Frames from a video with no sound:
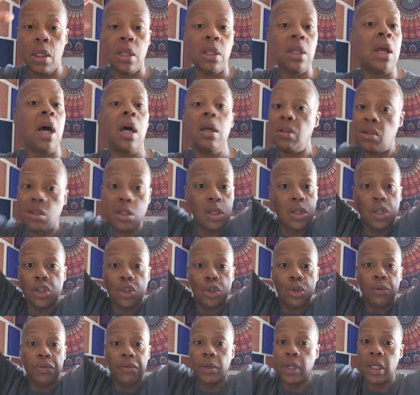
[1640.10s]
not just
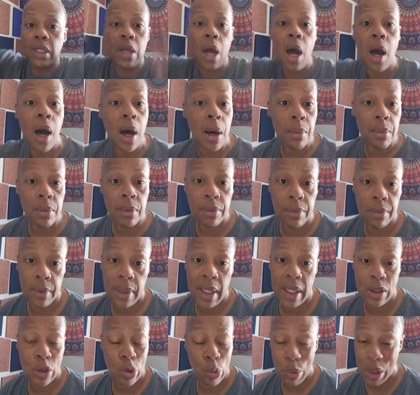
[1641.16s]
shoot for the top
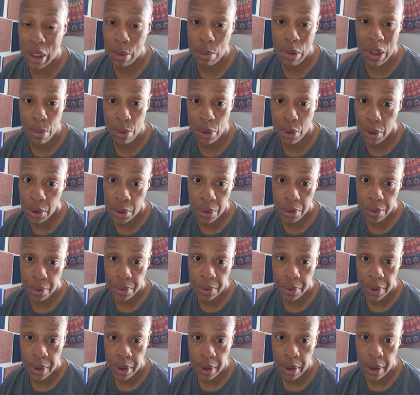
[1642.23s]
like so many people do.
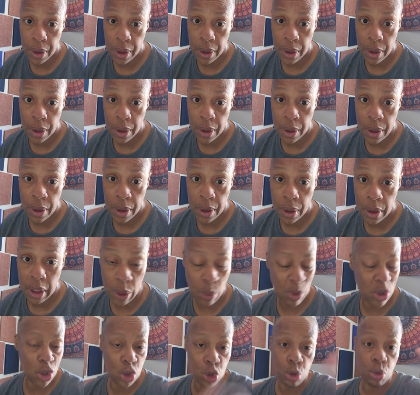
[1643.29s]
They
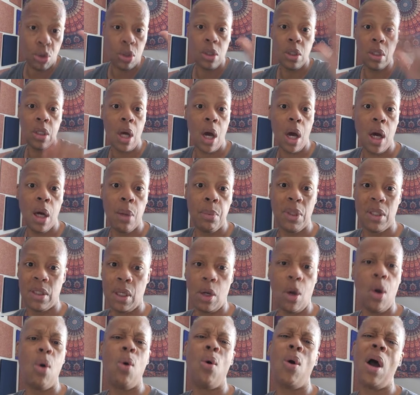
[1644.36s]
want to shoot to the top and say,
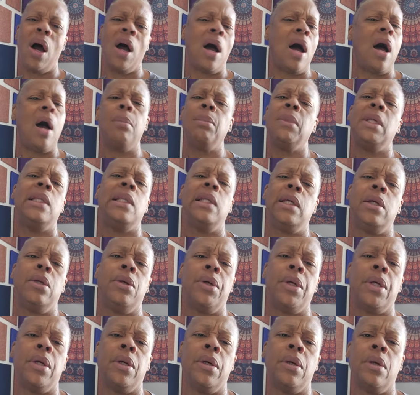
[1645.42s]
oh, I'm the leader
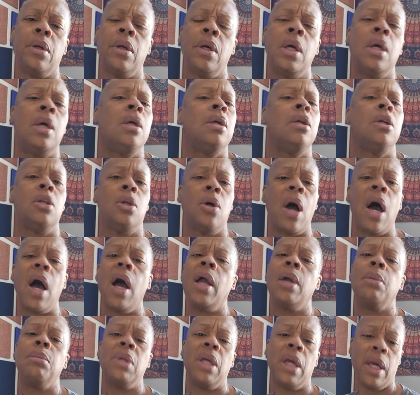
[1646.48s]
here. You know,
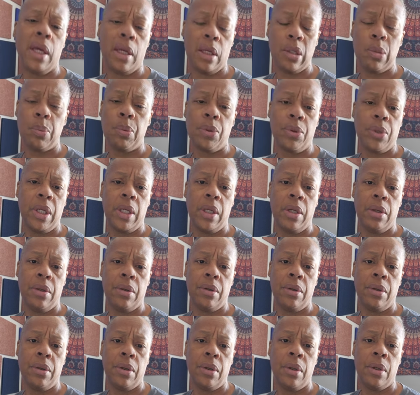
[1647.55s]
I'm the expert
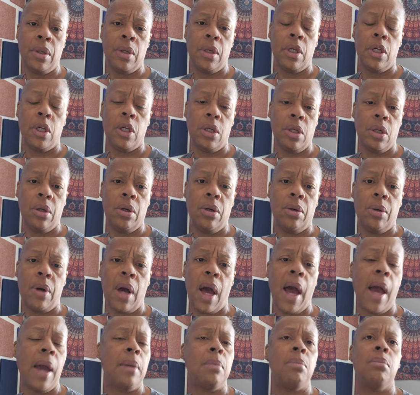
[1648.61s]
here. You know,
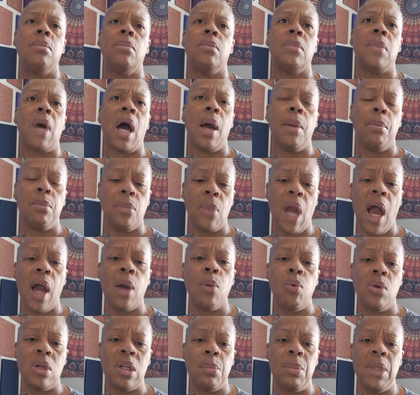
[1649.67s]
I
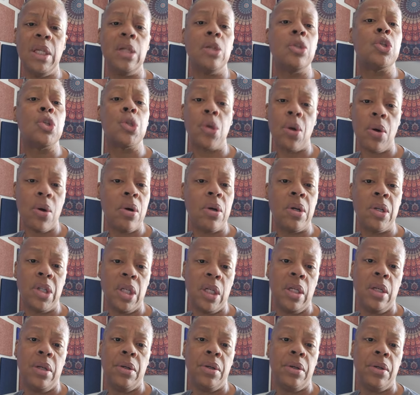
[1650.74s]
want to be in charge
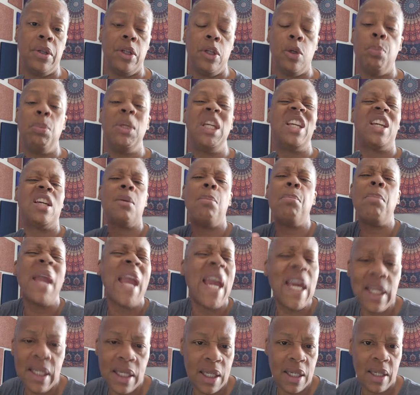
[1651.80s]
here, you know, be
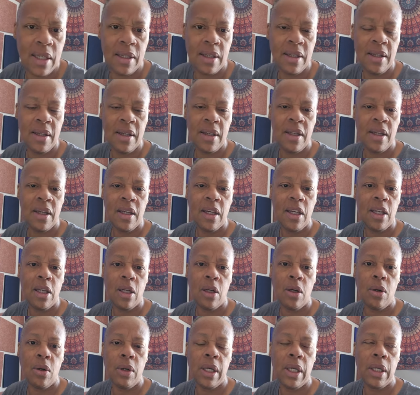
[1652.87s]
commanding, you
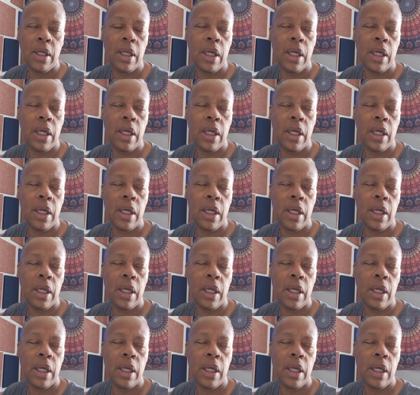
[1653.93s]
know,